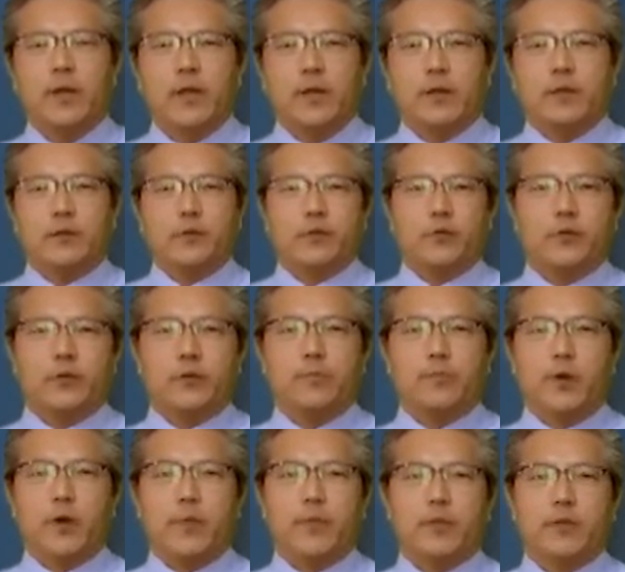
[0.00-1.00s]
and the third
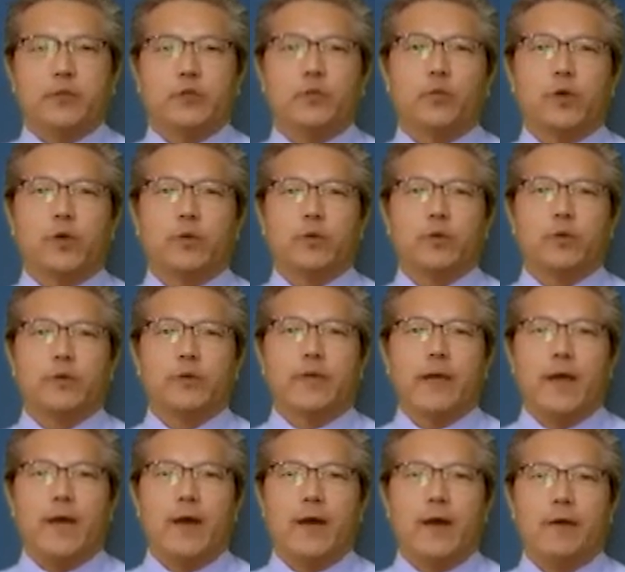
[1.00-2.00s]
compartment is where we would
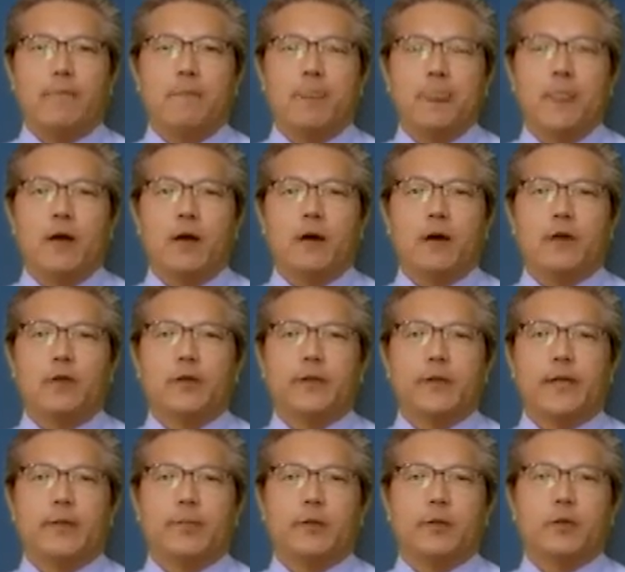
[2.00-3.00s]
have all the
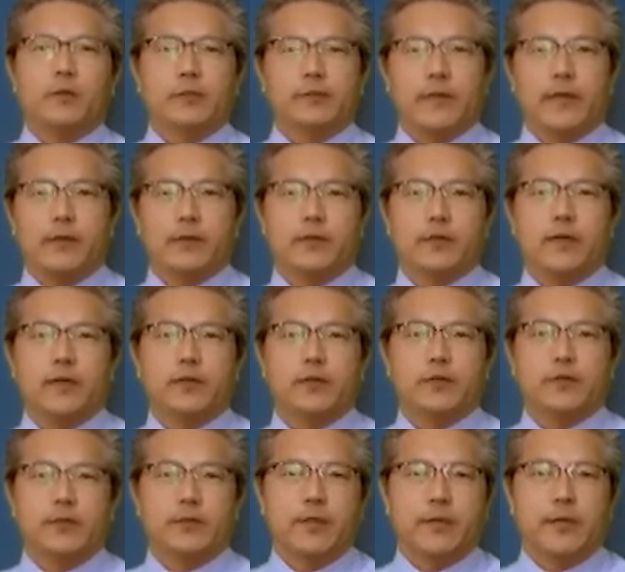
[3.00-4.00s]
chemical
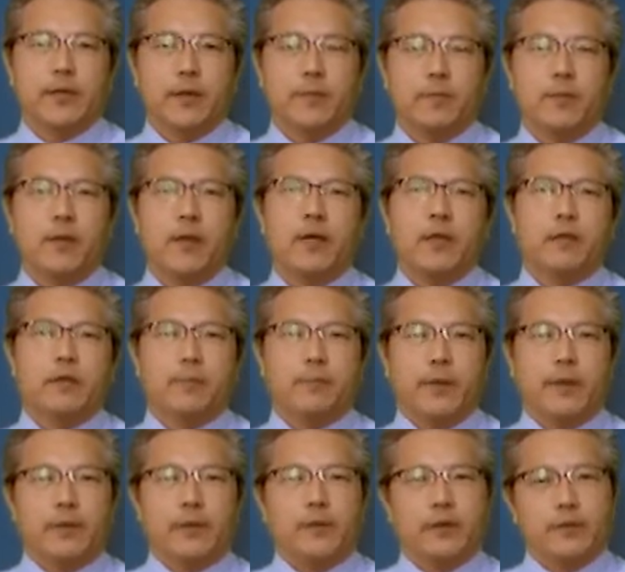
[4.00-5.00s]
sanitizers set up.
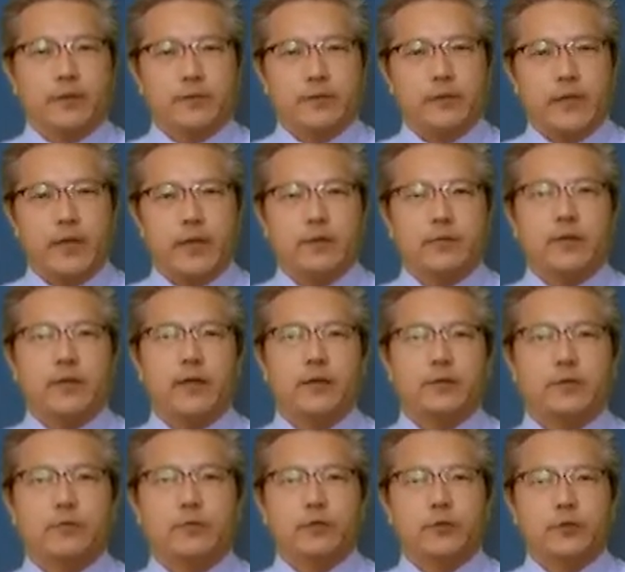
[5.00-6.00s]
Depending on the
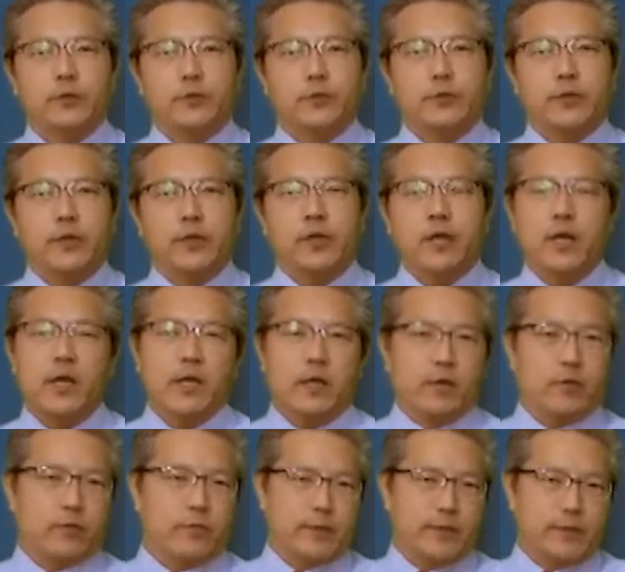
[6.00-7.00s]
sanitizer we're using,
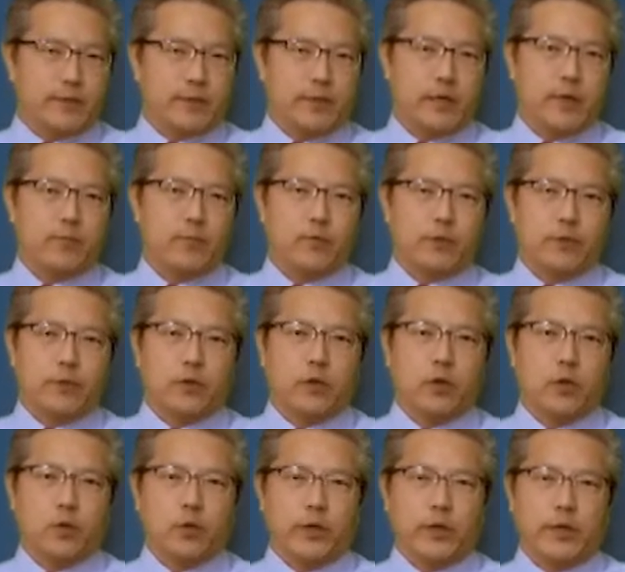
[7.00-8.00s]
it would be set up with the
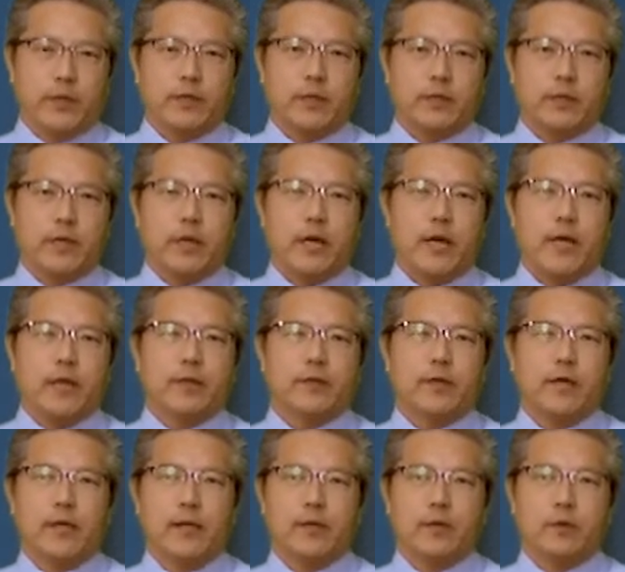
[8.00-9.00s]
chlorine, the
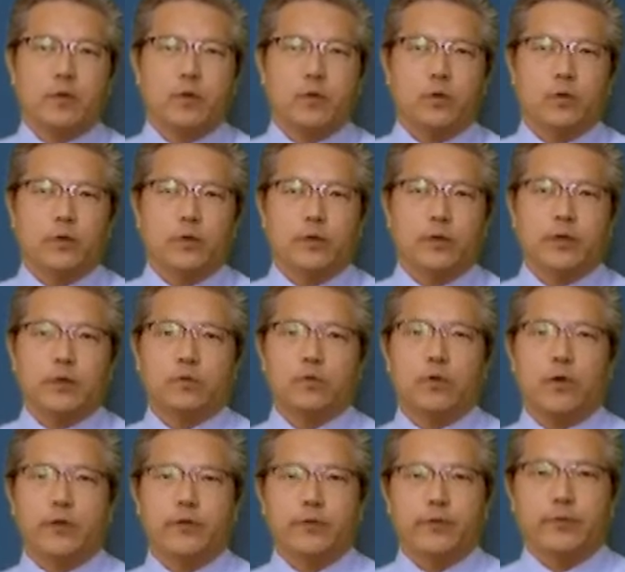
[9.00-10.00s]
iodine, or the
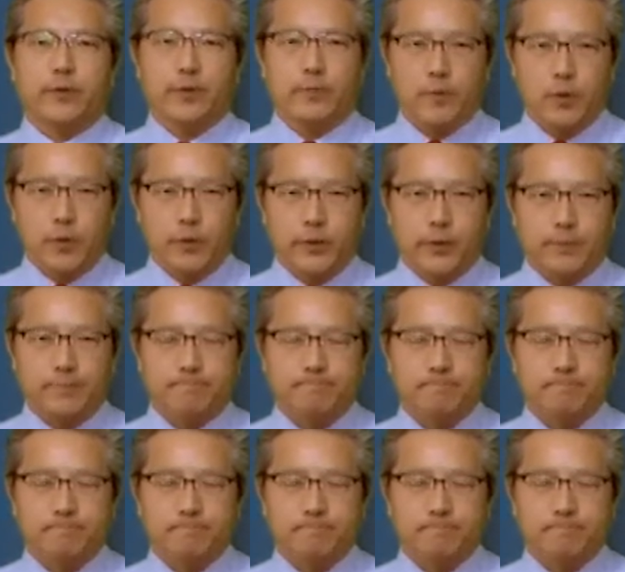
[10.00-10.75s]
quaternary ammonium.